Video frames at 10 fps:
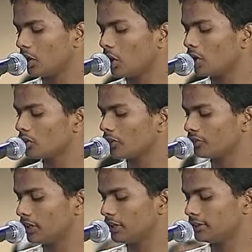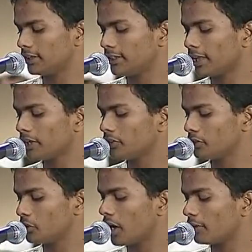a lot of things in
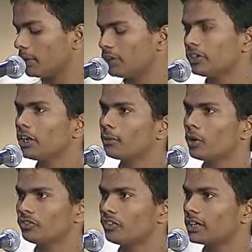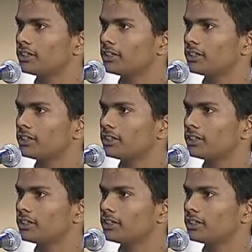that you have mentioned about